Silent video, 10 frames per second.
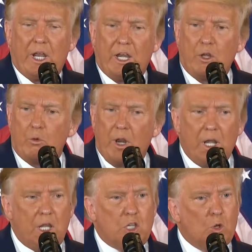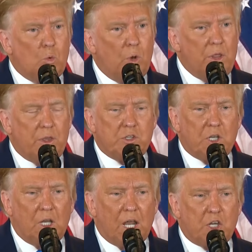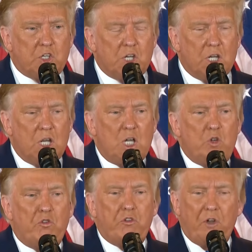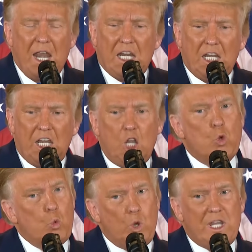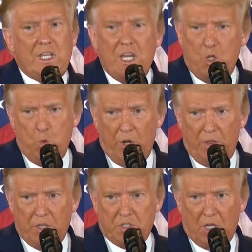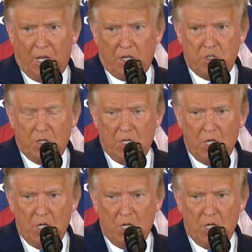getting ready to win this election Frankly, we did win this election.